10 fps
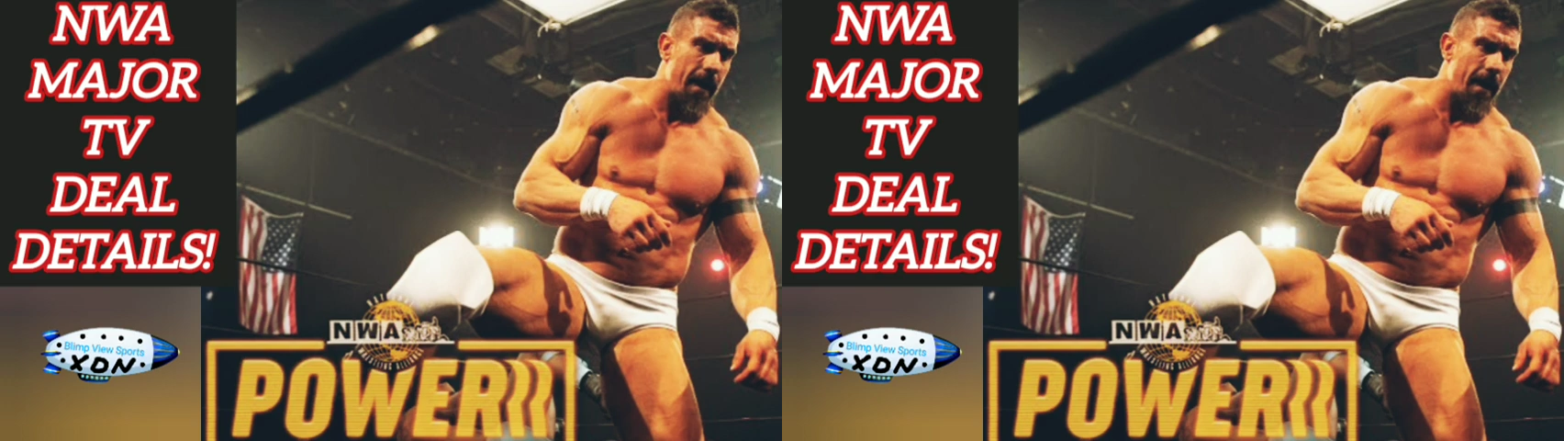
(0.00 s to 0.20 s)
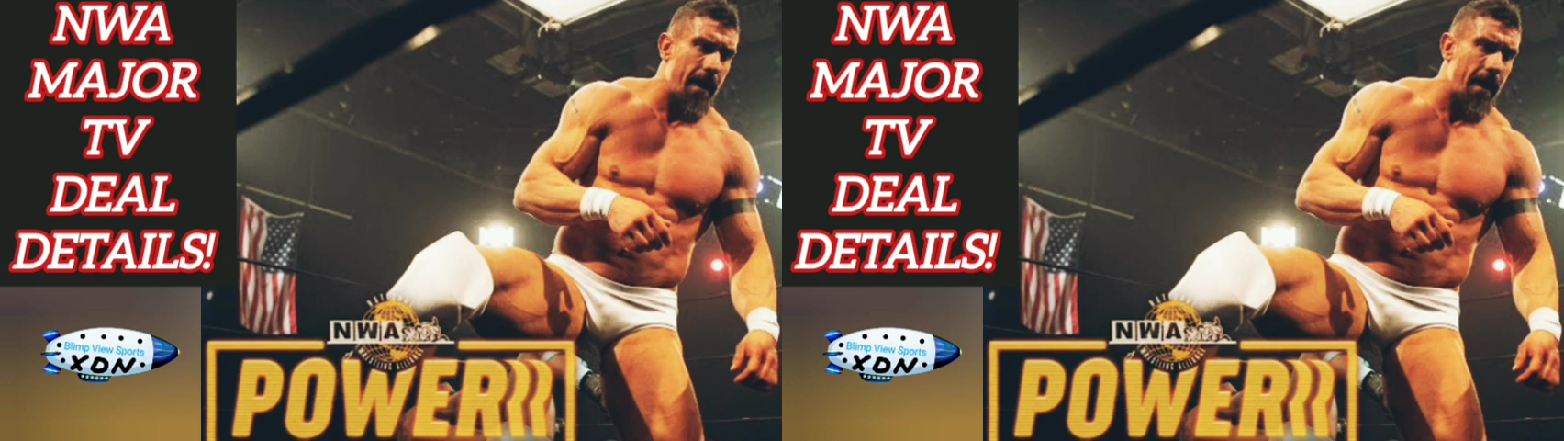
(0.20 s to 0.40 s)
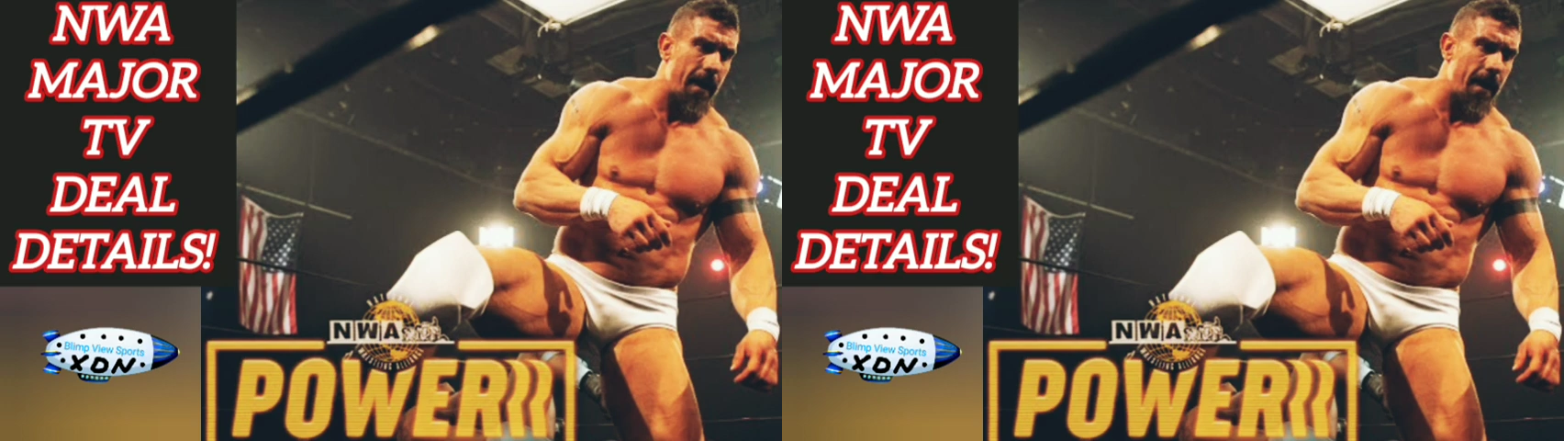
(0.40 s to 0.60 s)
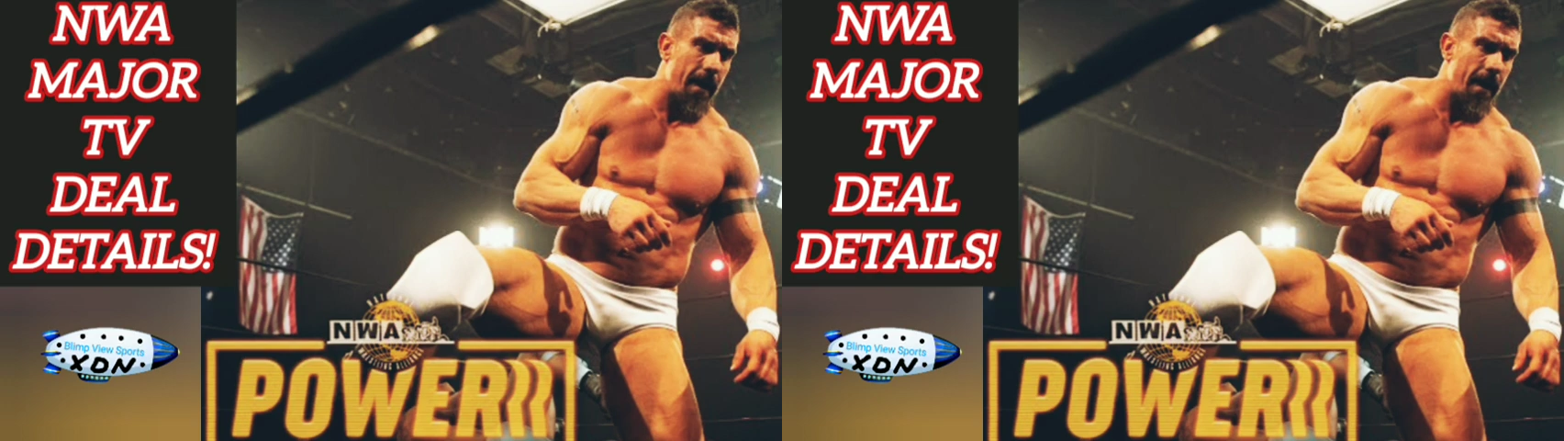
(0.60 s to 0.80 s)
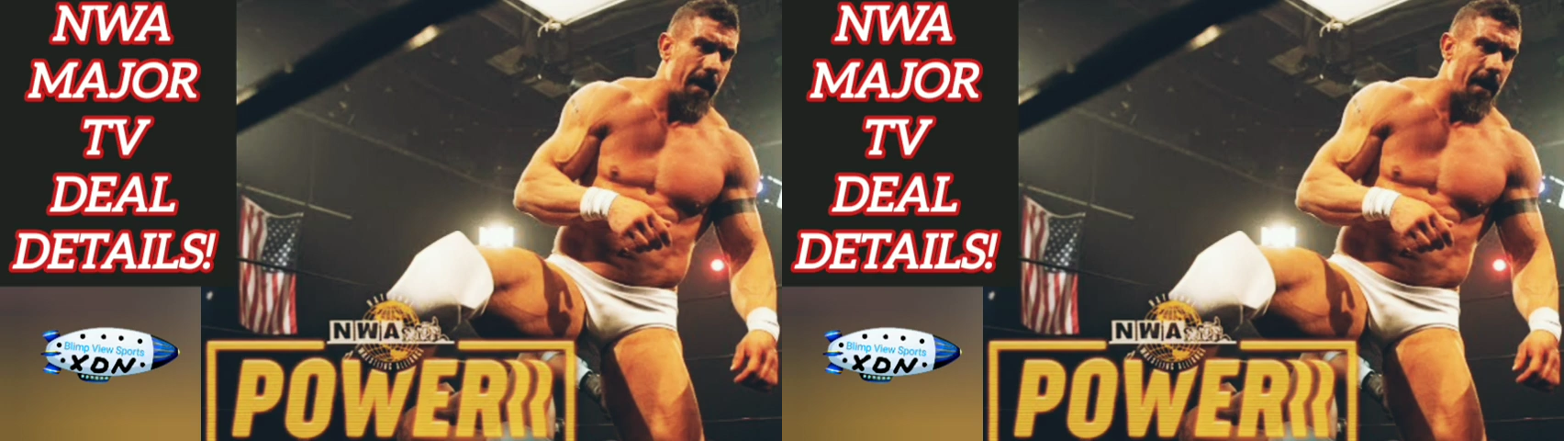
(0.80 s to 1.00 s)

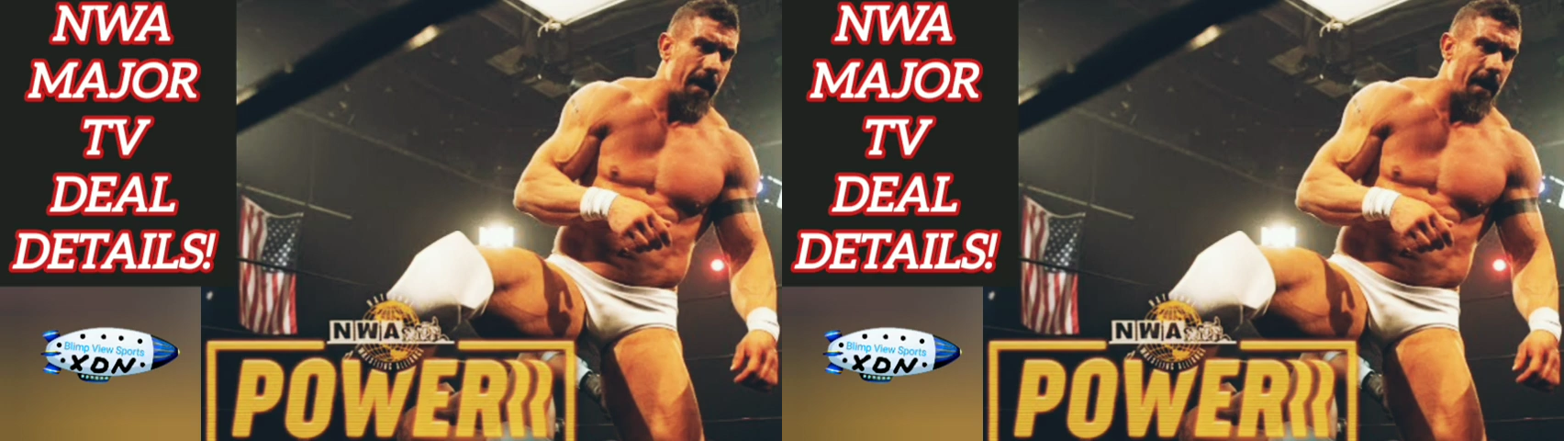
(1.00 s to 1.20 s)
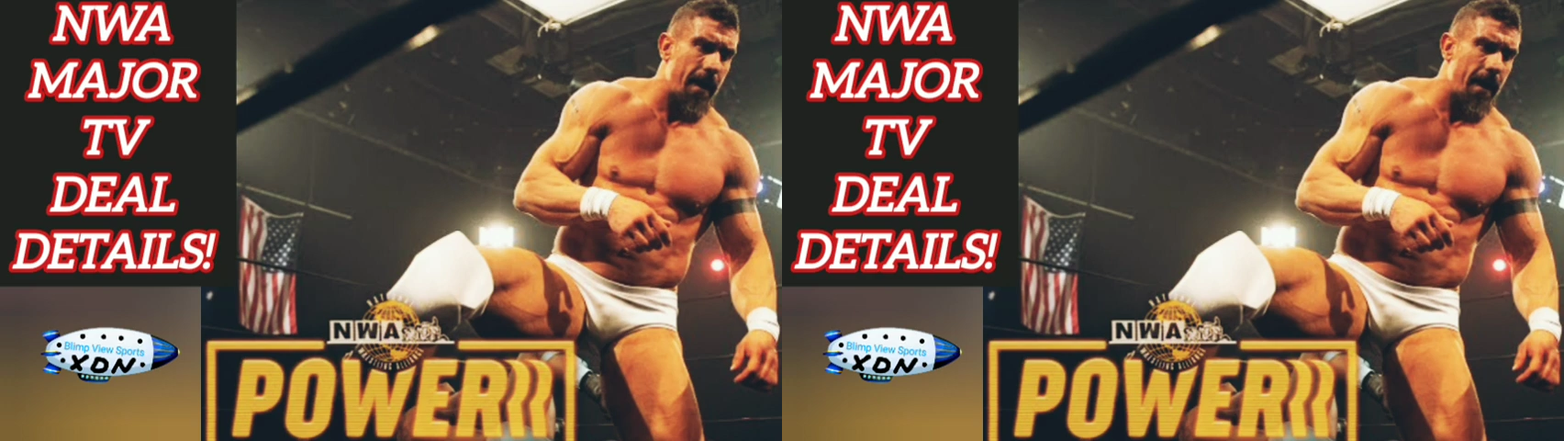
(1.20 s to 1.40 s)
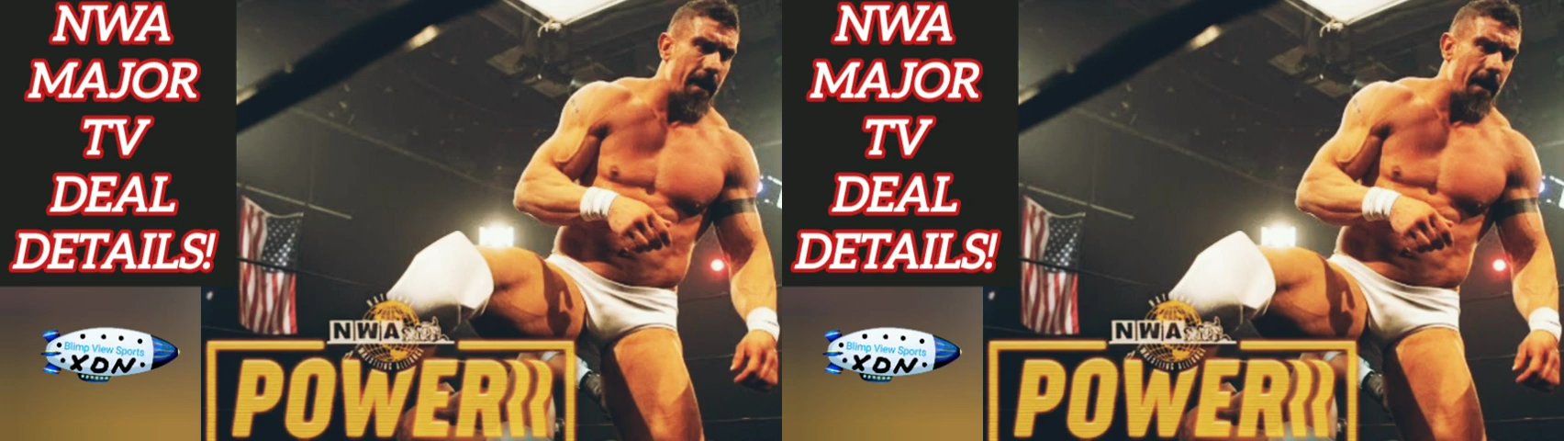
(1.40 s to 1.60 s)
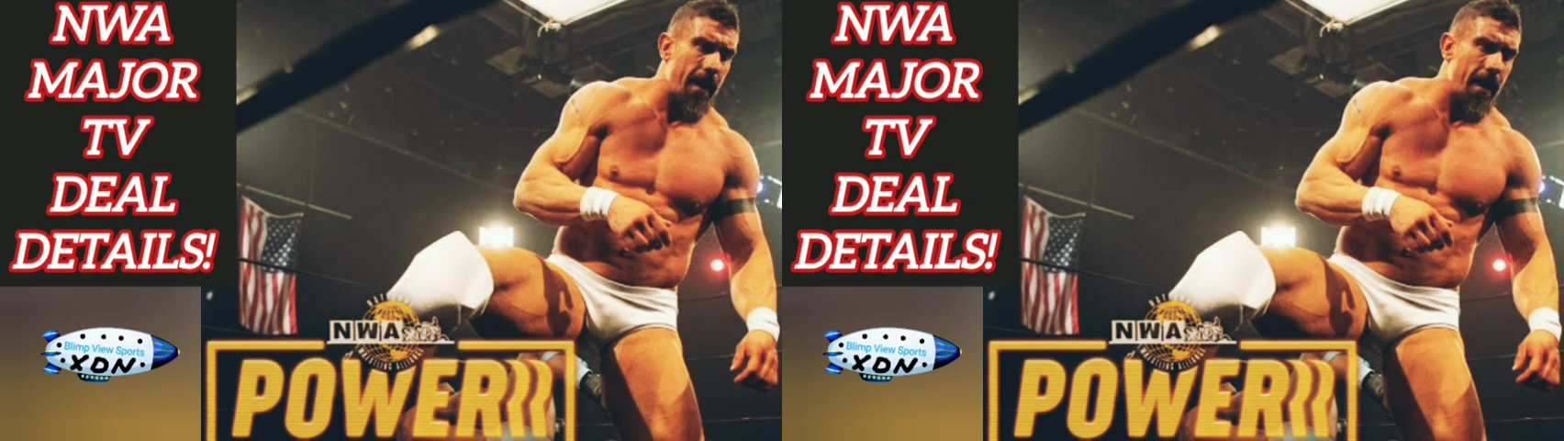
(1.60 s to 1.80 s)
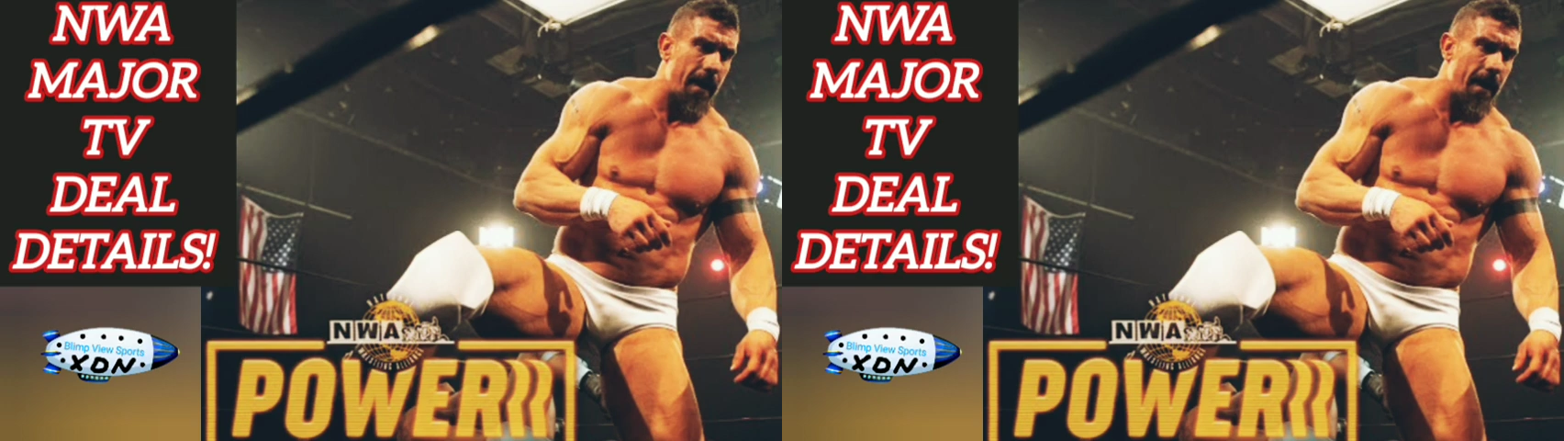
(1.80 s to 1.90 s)
No one is speaking in this clip.